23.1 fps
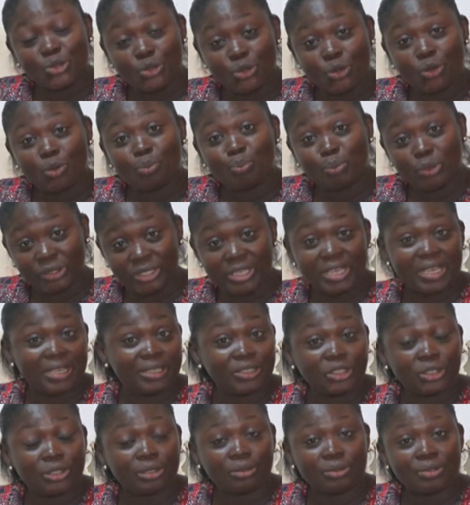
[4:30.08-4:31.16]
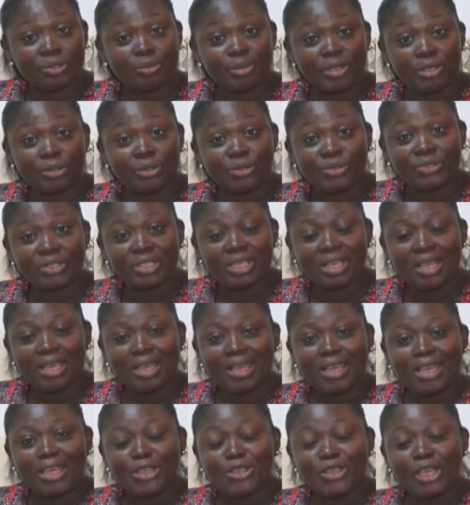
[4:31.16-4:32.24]
your potentials, because
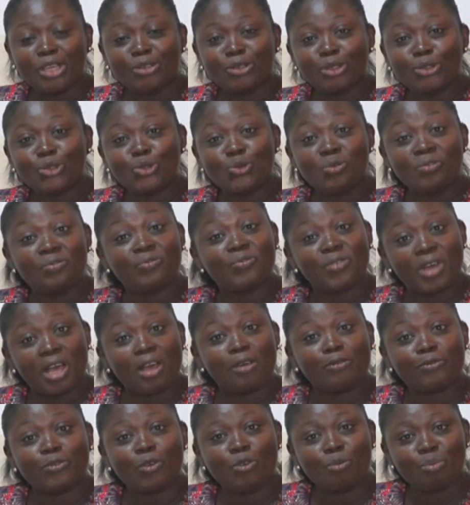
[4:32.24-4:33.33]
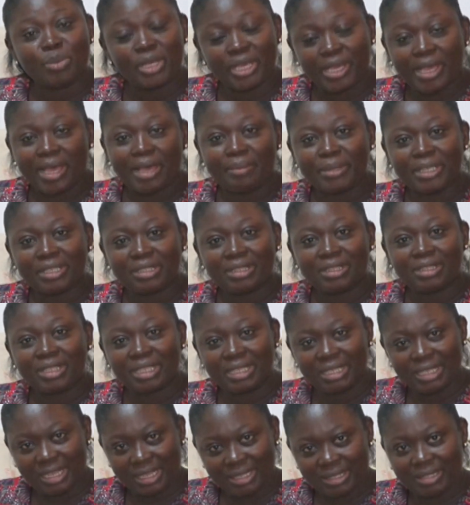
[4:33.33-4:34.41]
you are not too far from becoming the
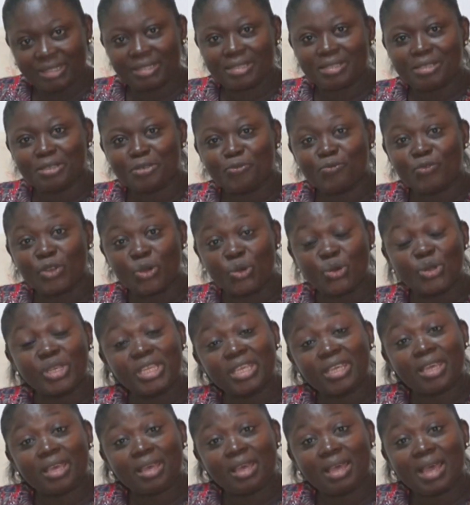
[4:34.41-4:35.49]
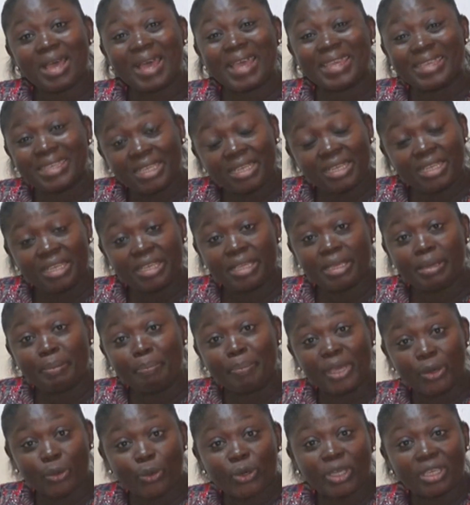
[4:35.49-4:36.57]
next Veronica
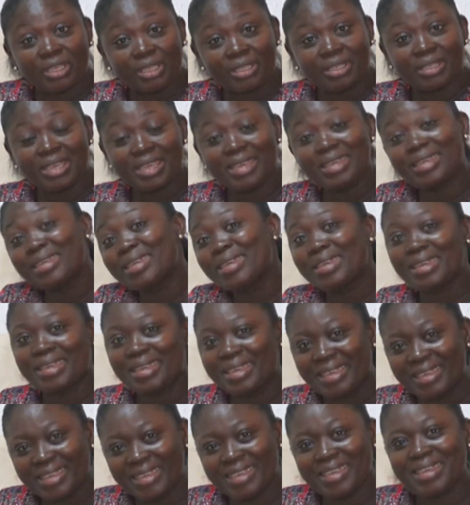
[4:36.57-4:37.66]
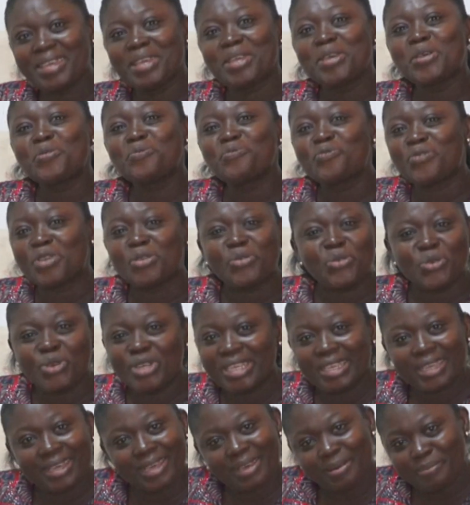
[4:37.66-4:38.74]
Bekoe, aka
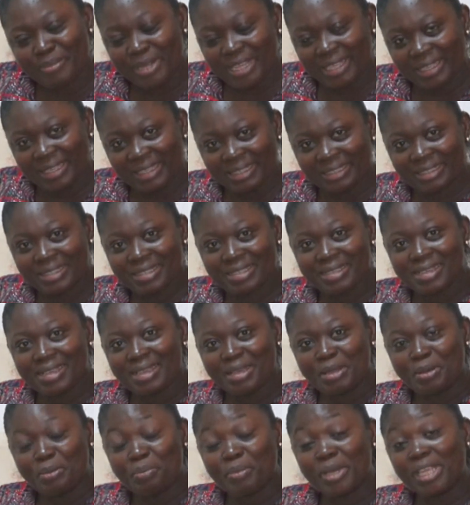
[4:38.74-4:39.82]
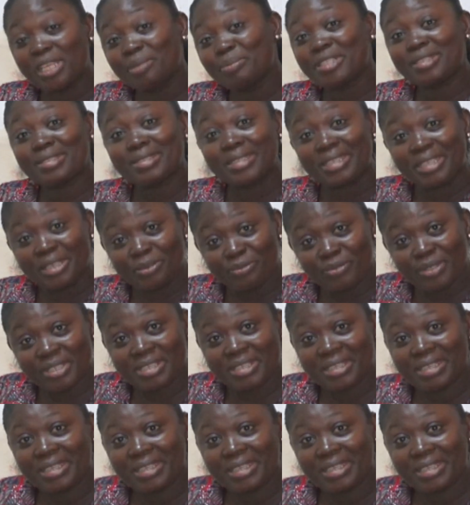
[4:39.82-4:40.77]
Veronica Bucket. My name is Gifty